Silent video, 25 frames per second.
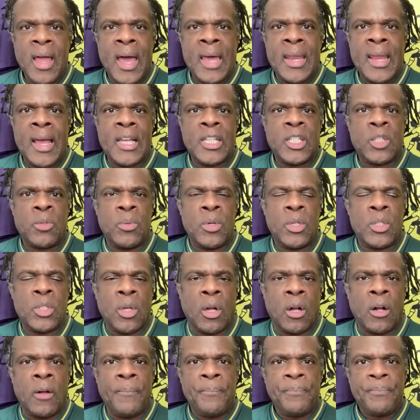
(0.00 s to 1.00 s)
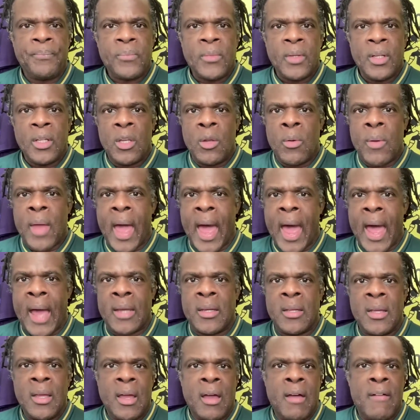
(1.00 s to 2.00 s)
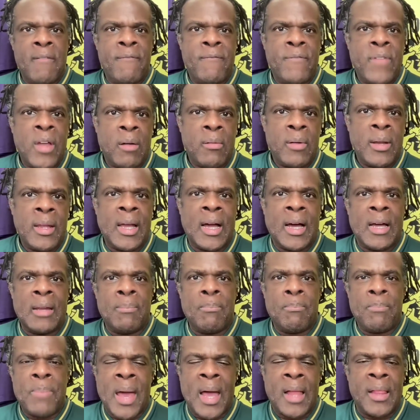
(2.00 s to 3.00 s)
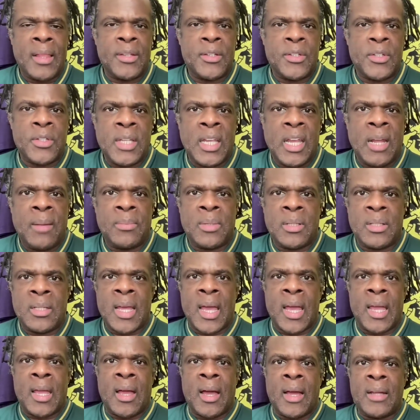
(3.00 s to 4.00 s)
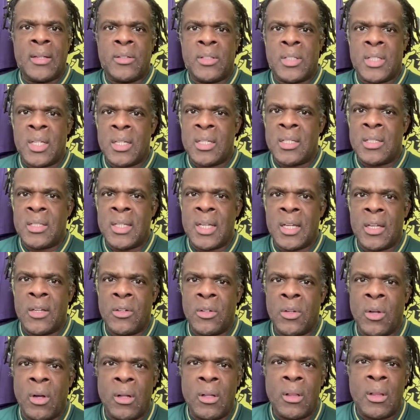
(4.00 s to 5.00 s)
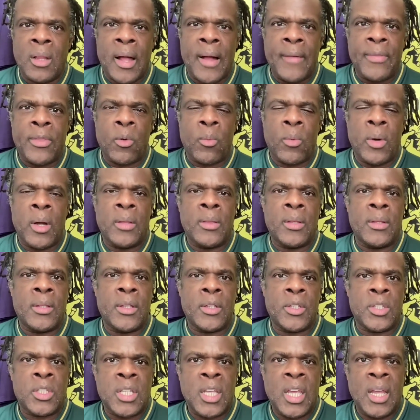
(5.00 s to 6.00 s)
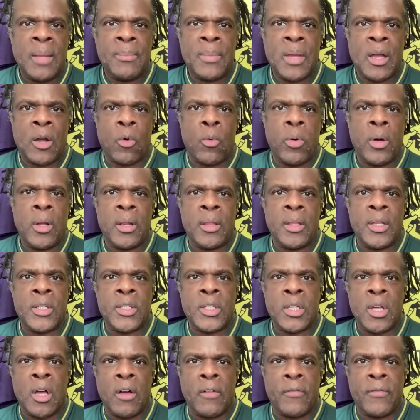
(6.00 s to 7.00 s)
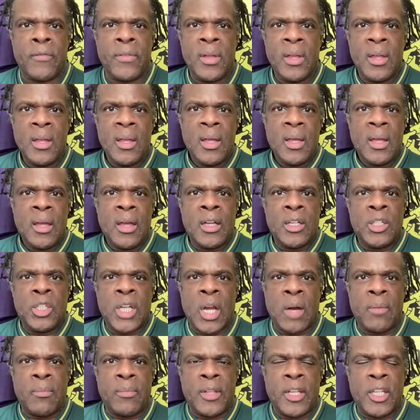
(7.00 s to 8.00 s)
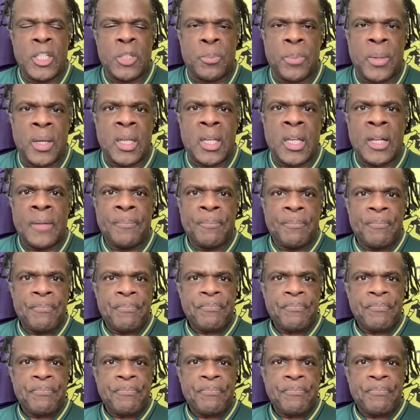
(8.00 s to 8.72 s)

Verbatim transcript: And as a result, had a very unbalanced team today. I just did not like the way that this team acquitted itself. Uh, generally speaking,